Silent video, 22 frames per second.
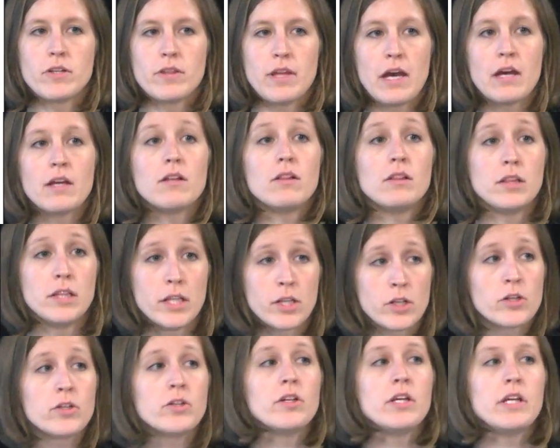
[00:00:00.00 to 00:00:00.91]
that
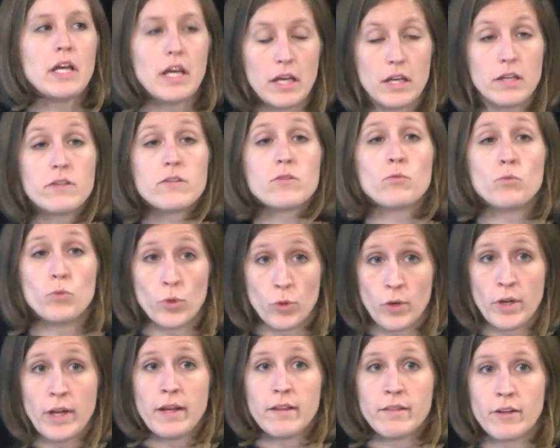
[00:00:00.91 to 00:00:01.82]
literally is
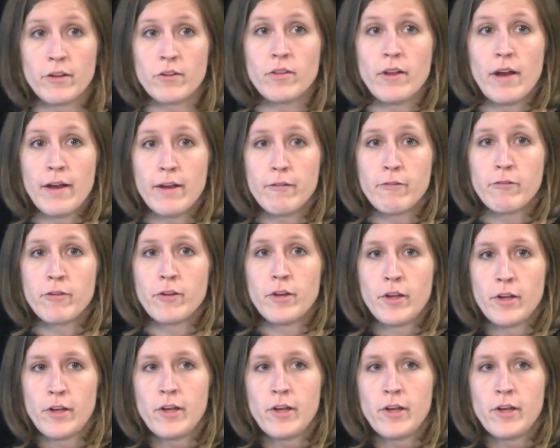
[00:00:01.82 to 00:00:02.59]
ruining their life.